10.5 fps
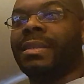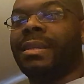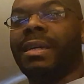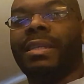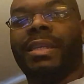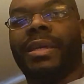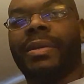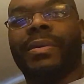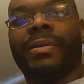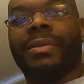a
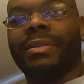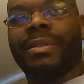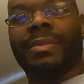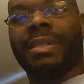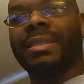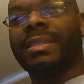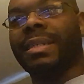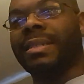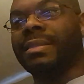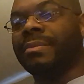year or something, because
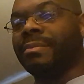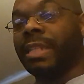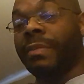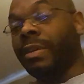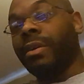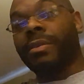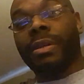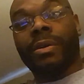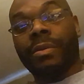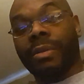if you don't
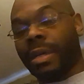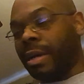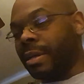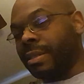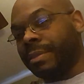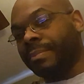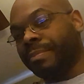know, I